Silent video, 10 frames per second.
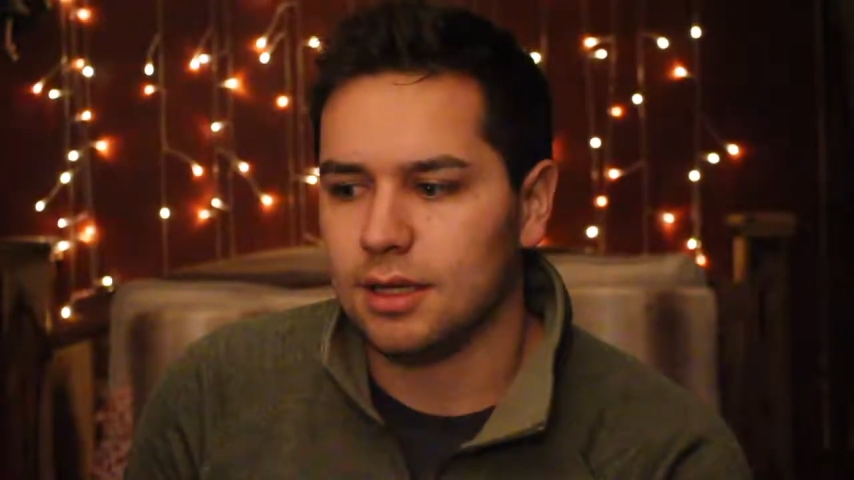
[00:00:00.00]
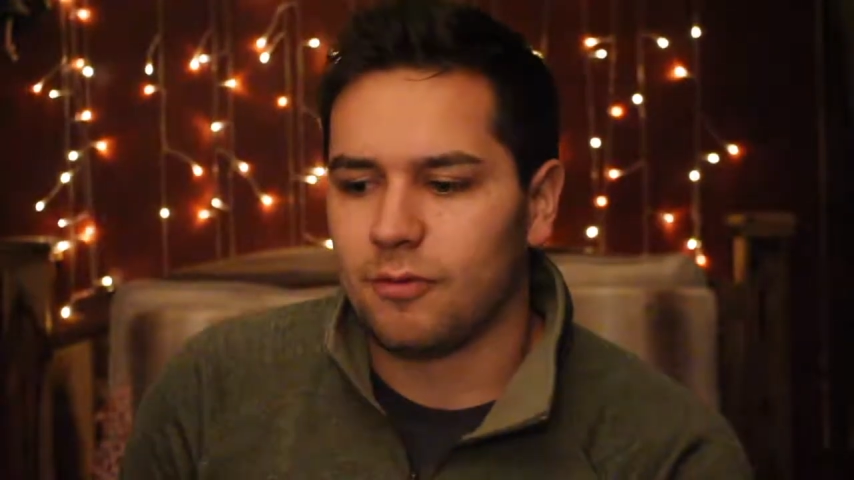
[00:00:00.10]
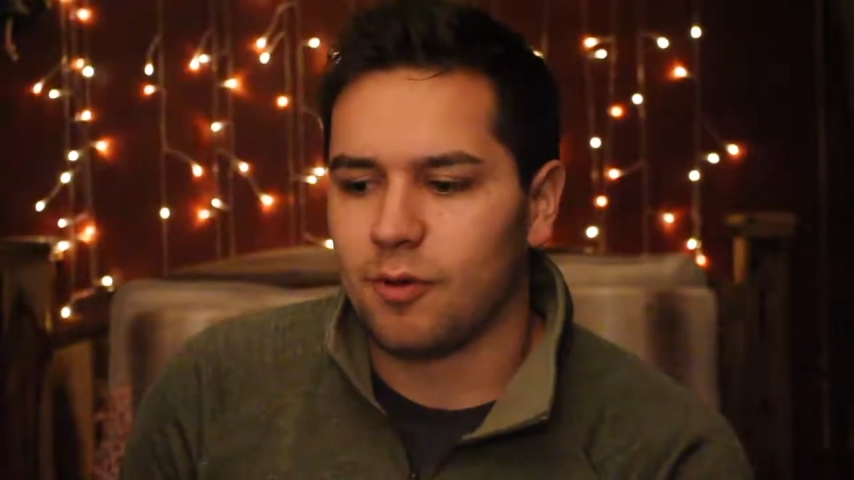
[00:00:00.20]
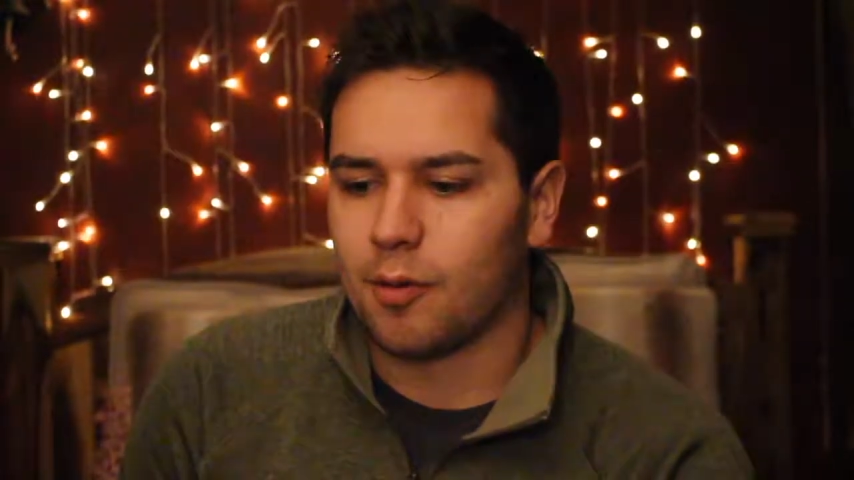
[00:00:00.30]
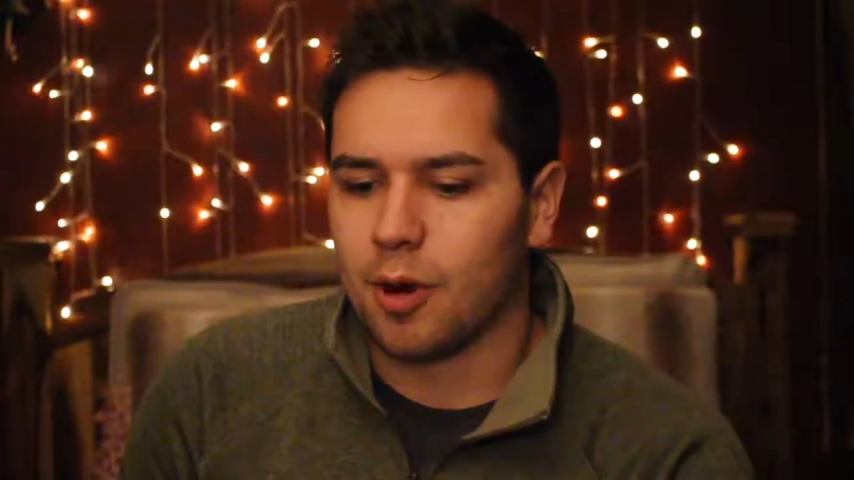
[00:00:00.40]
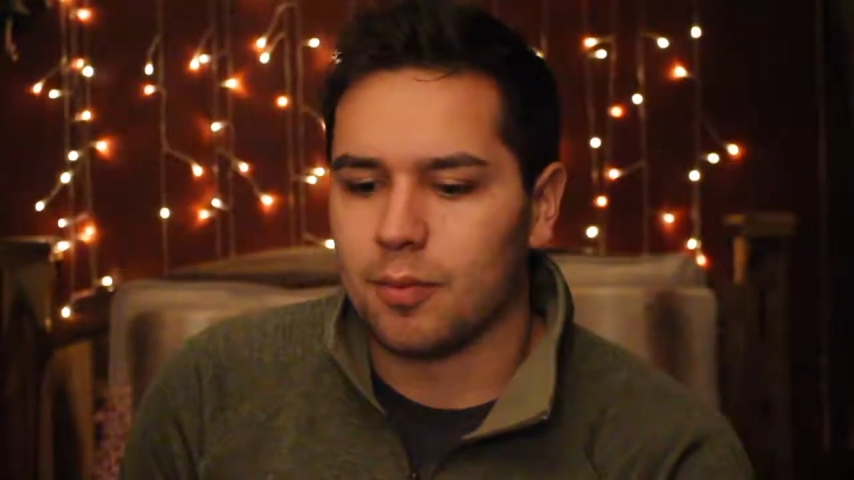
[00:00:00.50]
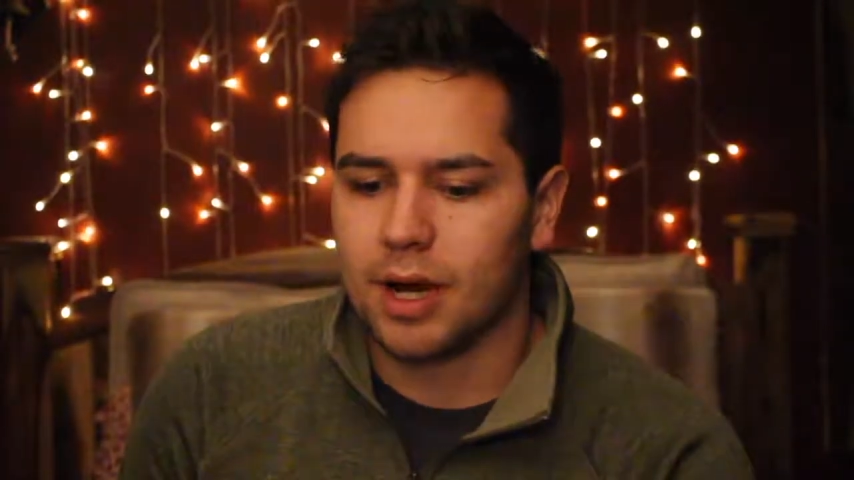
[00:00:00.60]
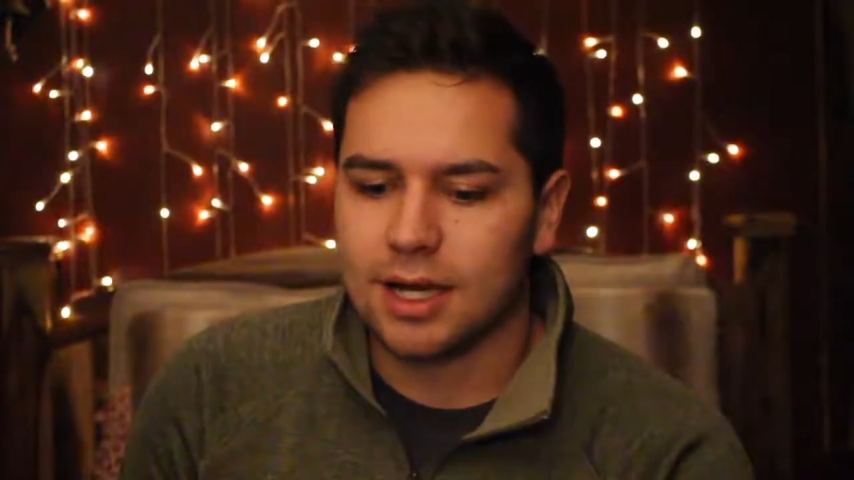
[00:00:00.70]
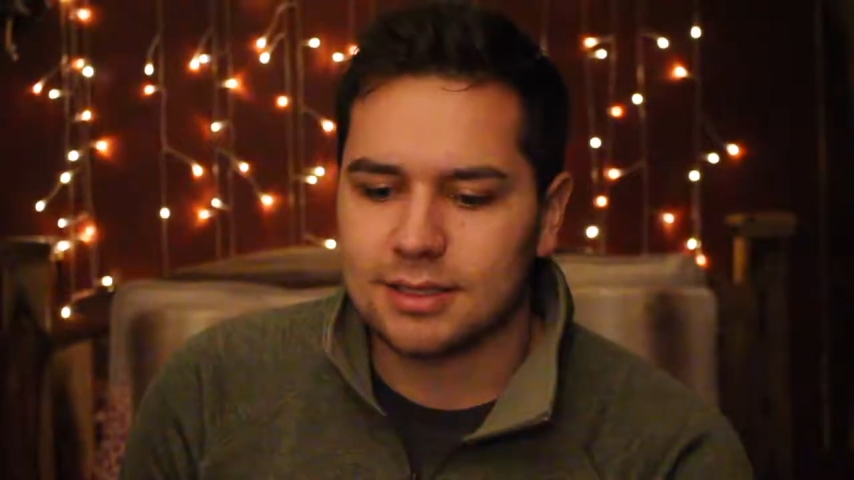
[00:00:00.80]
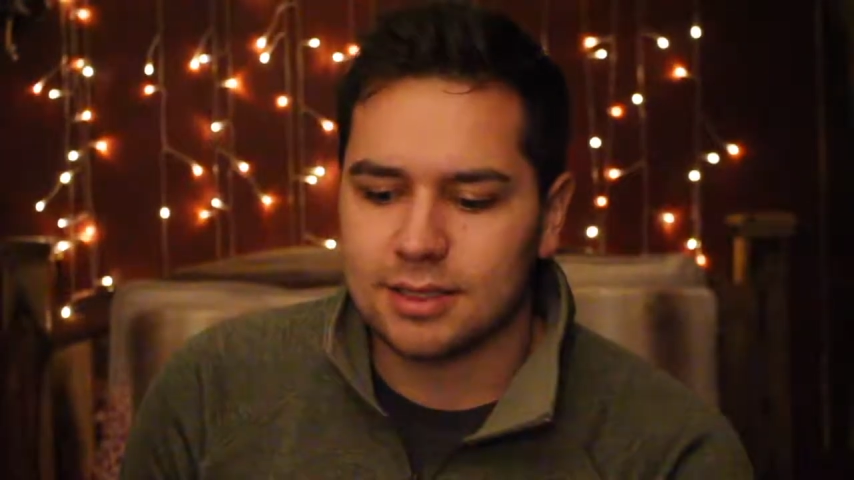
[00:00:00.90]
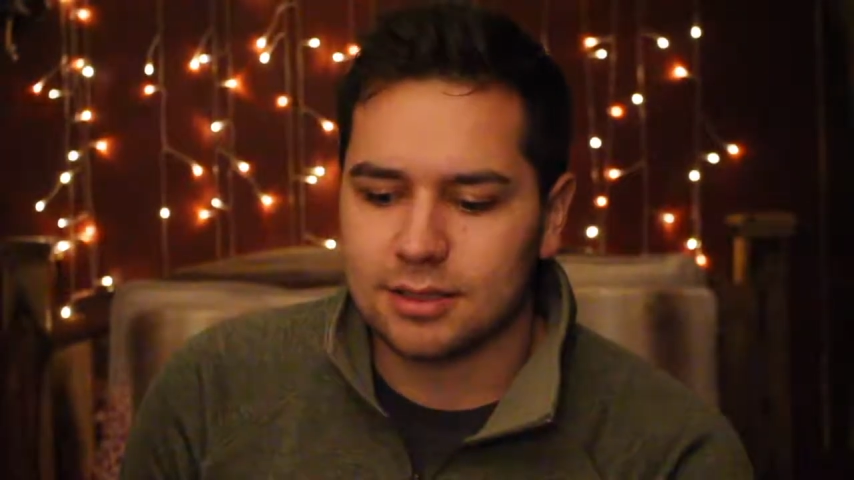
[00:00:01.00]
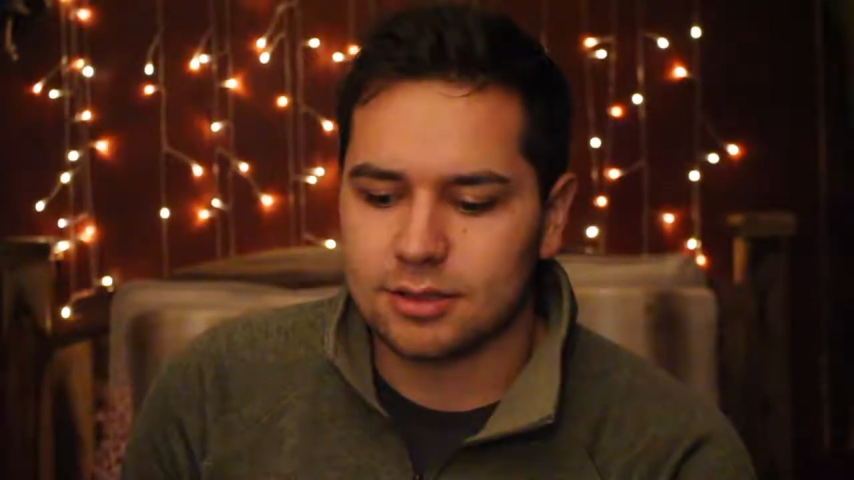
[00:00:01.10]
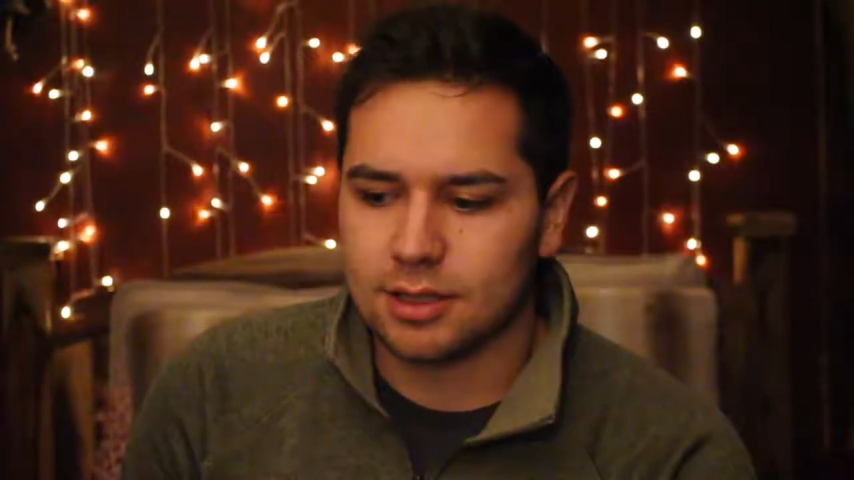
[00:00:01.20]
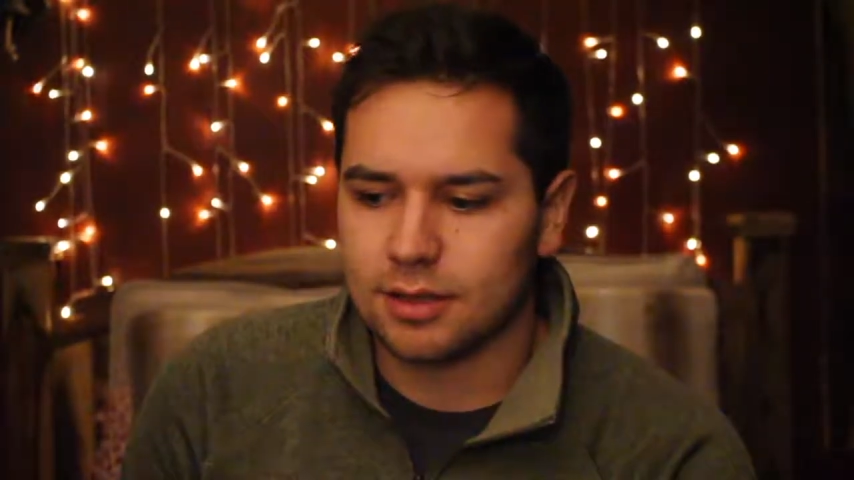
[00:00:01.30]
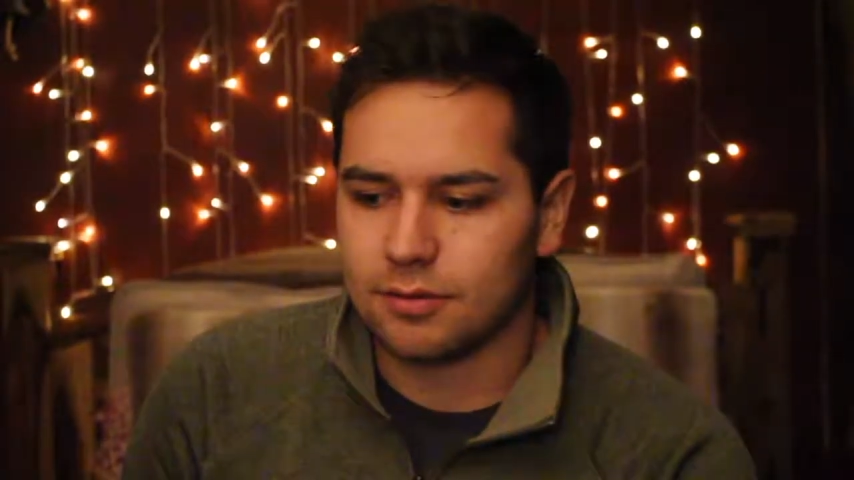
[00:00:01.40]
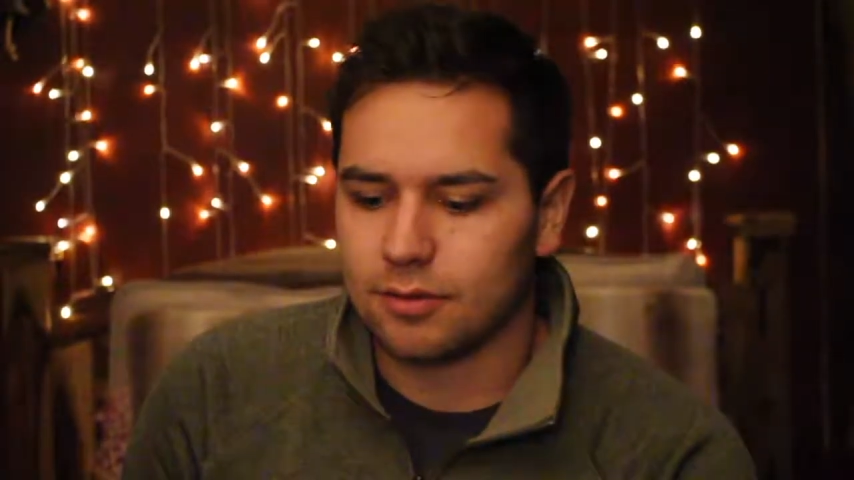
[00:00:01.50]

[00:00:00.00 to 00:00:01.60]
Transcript: from our Boston trip,